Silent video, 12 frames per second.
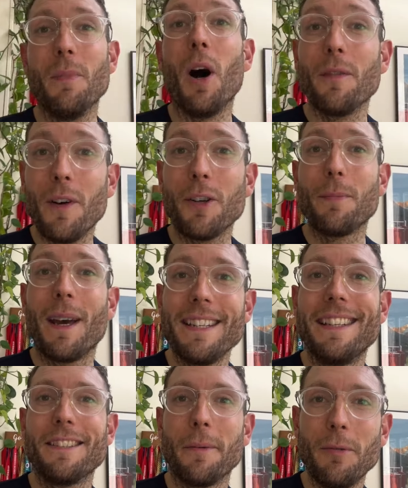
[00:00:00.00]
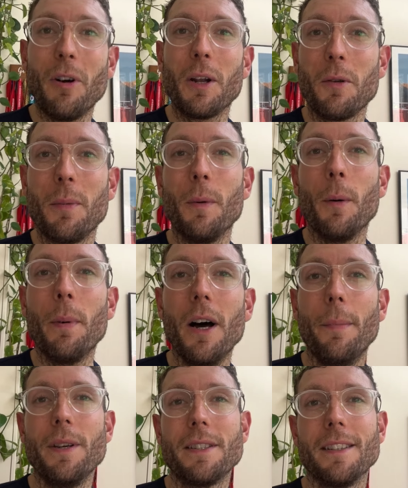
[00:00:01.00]
my fast paces. I'll be running with a bit more
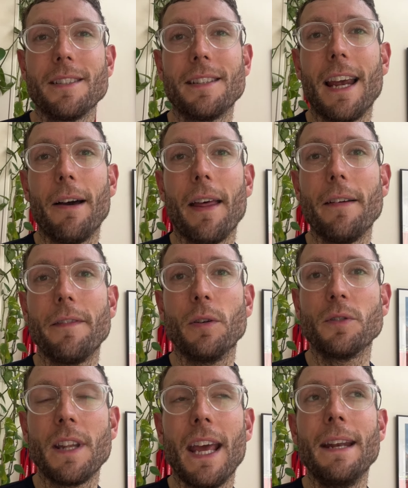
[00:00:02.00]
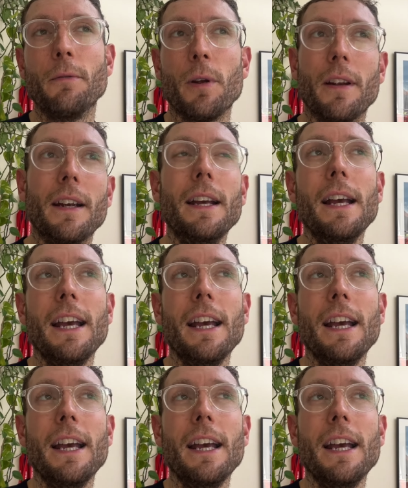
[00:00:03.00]
purpose, and I'll see how that feels then with it.